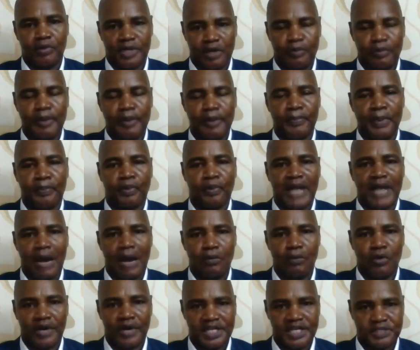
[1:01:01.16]
There will be people that
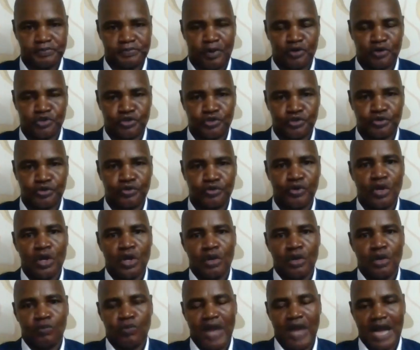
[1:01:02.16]
will respond to you.
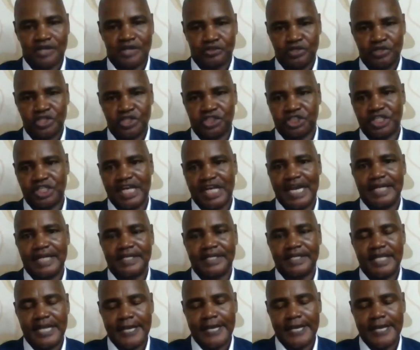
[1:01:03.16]
We actually shared